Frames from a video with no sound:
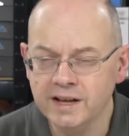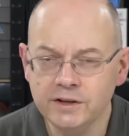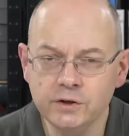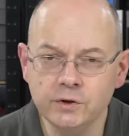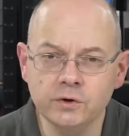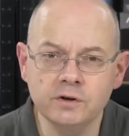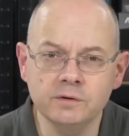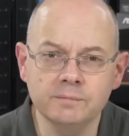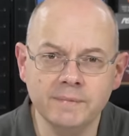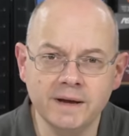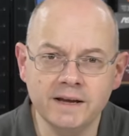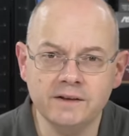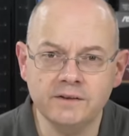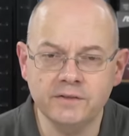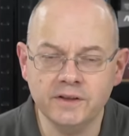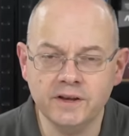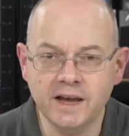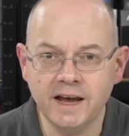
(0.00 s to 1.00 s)
You can make
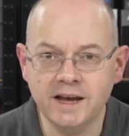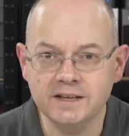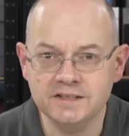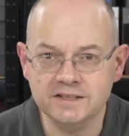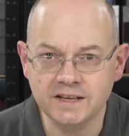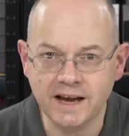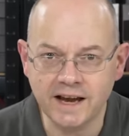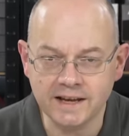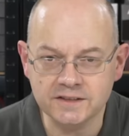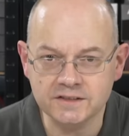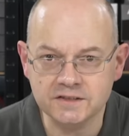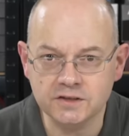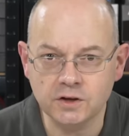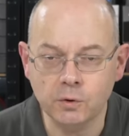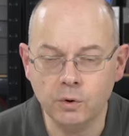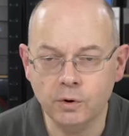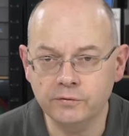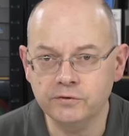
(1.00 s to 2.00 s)
the case, as
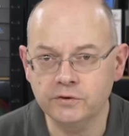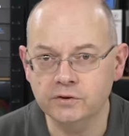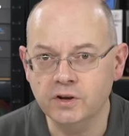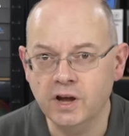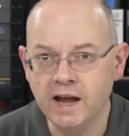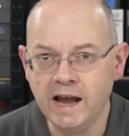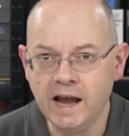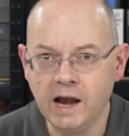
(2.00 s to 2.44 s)
so often,